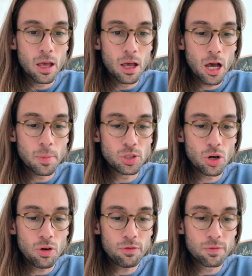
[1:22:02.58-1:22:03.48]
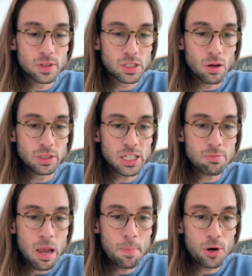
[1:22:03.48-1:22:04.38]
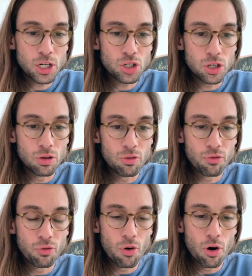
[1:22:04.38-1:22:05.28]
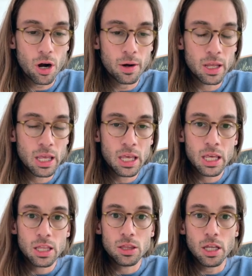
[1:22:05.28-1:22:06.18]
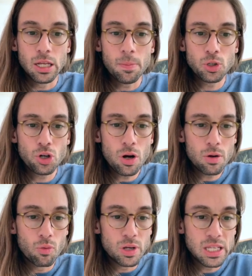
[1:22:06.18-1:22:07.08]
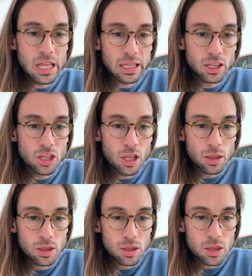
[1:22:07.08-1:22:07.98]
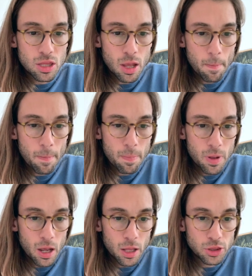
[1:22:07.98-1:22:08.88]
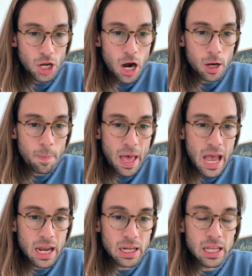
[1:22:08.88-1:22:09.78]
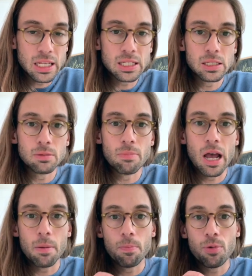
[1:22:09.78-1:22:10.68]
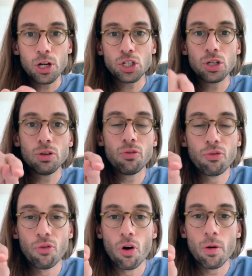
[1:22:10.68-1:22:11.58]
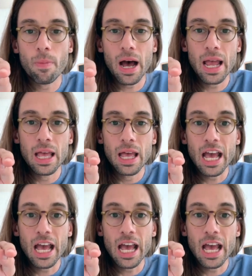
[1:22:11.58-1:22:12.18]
observe. So this is my prediction for the temperature. We see that the dark band is my prediction for my